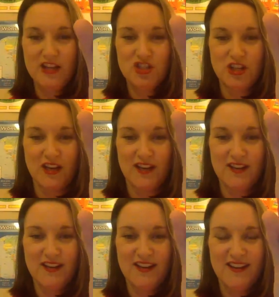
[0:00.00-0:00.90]

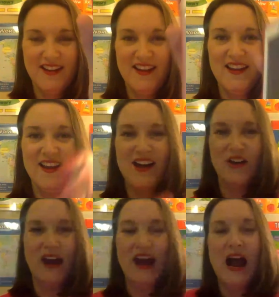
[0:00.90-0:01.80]
Shen,
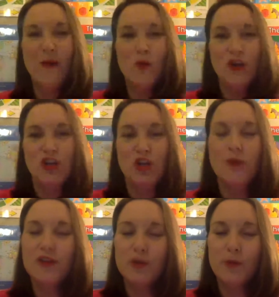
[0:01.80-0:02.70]
okay, I want you
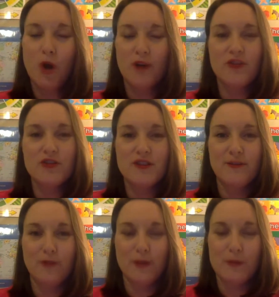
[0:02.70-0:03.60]
and your partner to
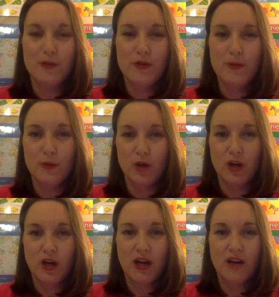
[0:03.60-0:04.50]
flip through the
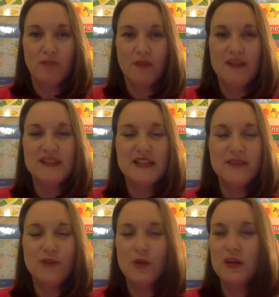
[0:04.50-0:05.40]
book and see
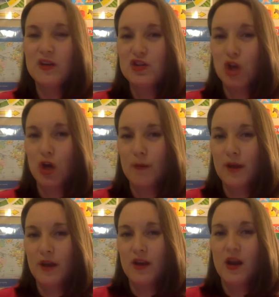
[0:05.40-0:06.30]
if you can
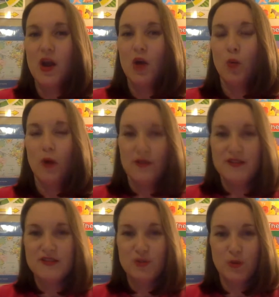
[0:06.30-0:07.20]
determine what
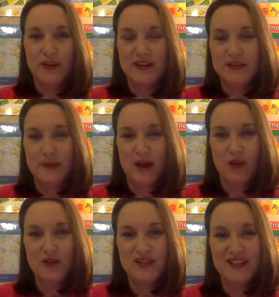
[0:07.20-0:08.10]
this story is
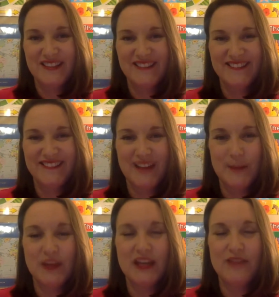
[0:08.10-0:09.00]
about. I'm
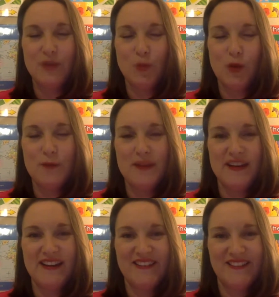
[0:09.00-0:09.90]
going to give you 1 minute.